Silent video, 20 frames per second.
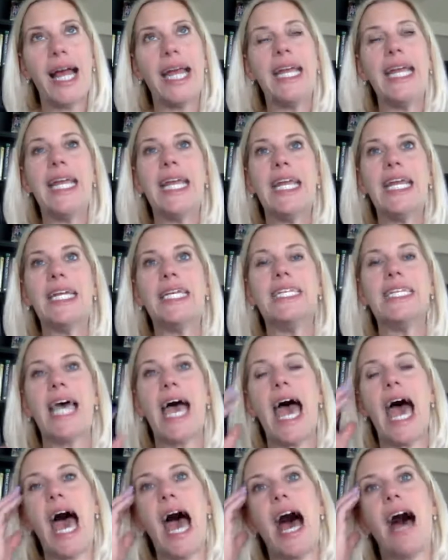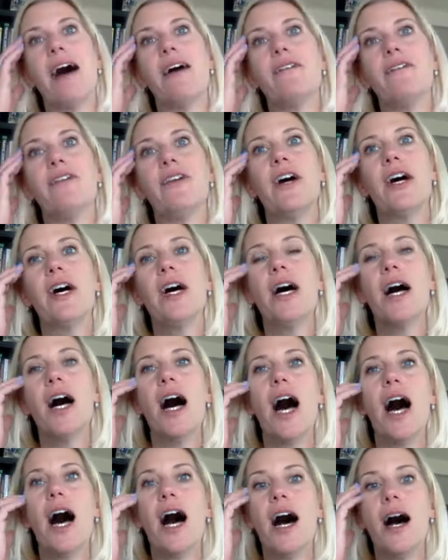I needed to have
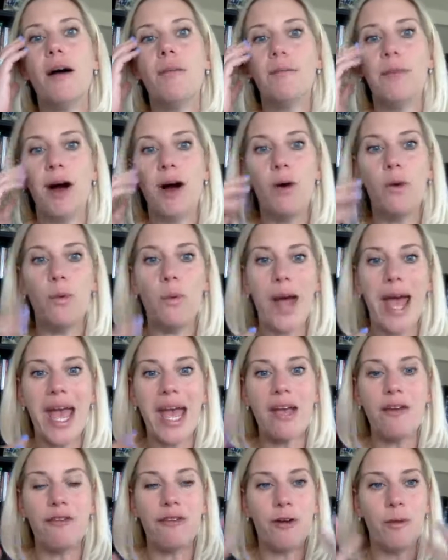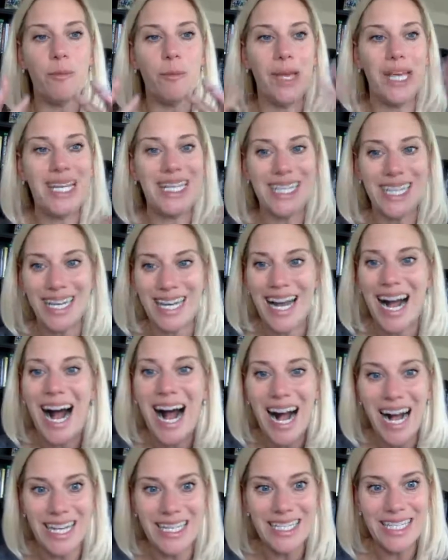a way for me to
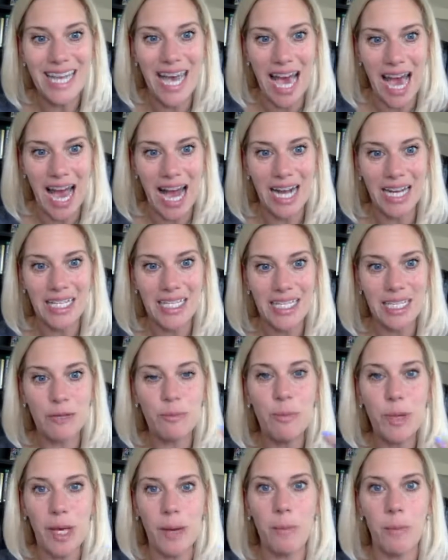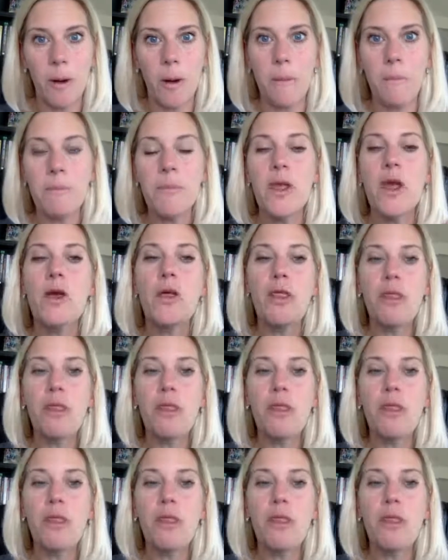contact people